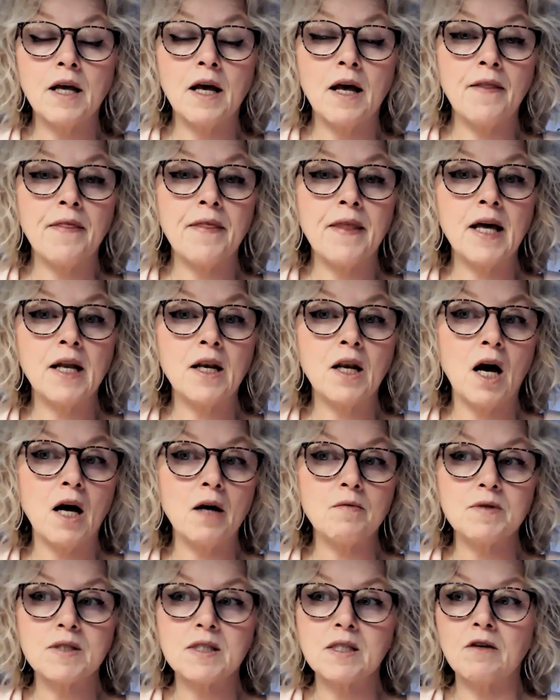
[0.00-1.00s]
And then
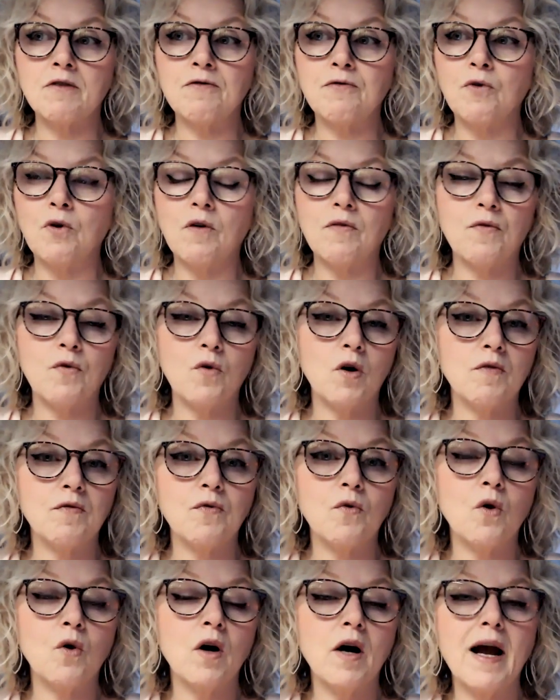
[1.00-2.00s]
I was seeing
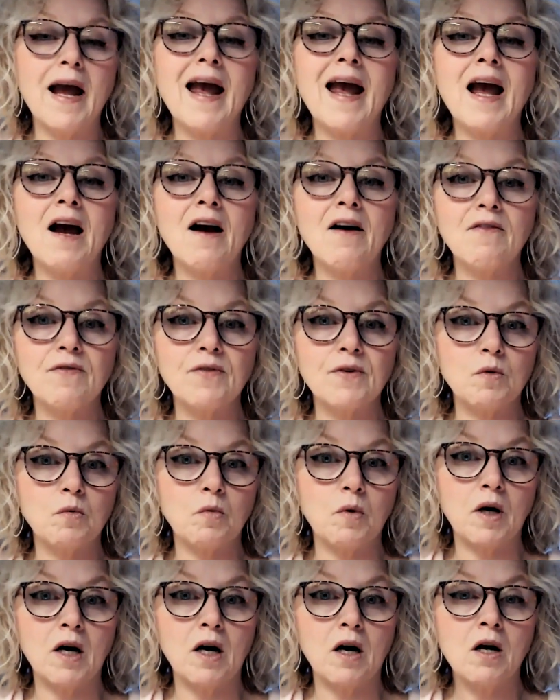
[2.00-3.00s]
4-4-4
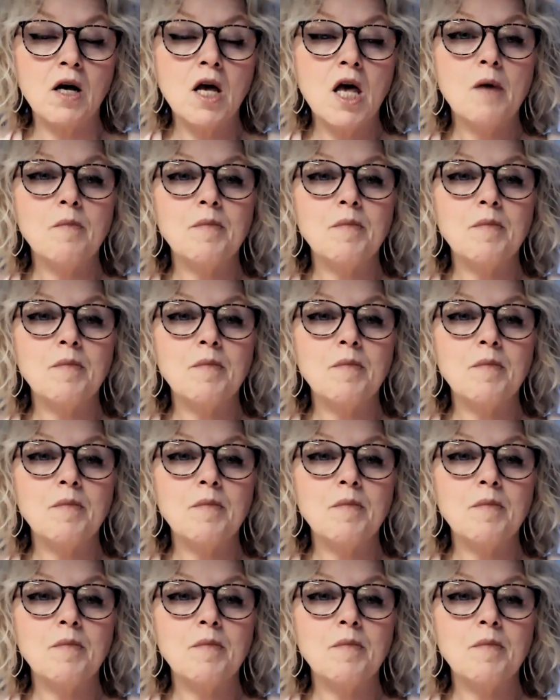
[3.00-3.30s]
everywhere,